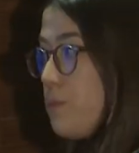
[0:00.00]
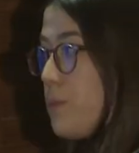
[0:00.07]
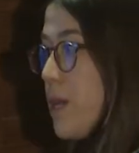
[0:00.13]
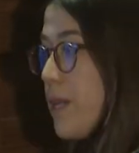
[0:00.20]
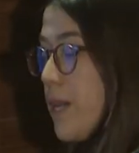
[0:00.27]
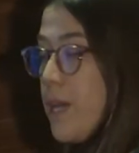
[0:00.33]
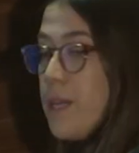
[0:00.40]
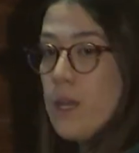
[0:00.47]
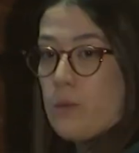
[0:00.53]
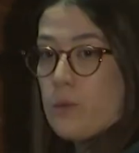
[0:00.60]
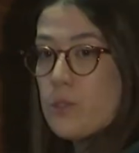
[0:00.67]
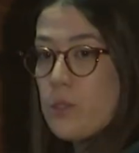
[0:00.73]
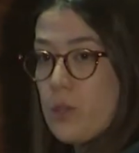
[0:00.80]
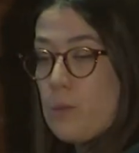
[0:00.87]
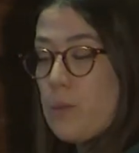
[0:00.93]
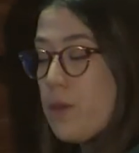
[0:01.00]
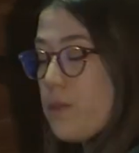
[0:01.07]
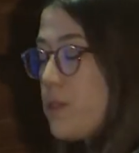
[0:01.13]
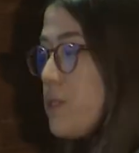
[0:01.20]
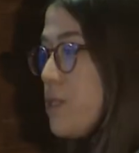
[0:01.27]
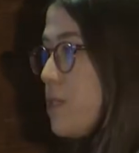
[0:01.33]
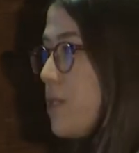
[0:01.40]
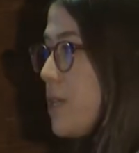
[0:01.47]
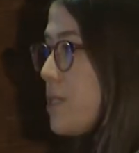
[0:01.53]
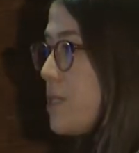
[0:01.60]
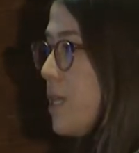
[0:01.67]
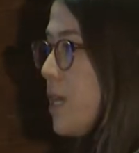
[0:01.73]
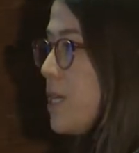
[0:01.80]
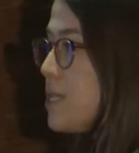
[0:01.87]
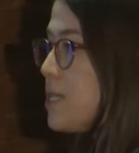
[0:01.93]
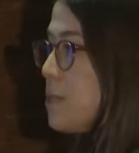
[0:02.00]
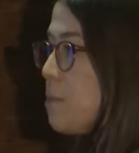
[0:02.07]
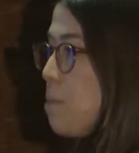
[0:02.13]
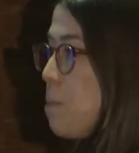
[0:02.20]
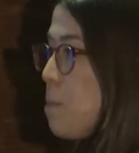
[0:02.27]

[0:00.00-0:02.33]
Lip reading: Again, I will talk about this in the next slides.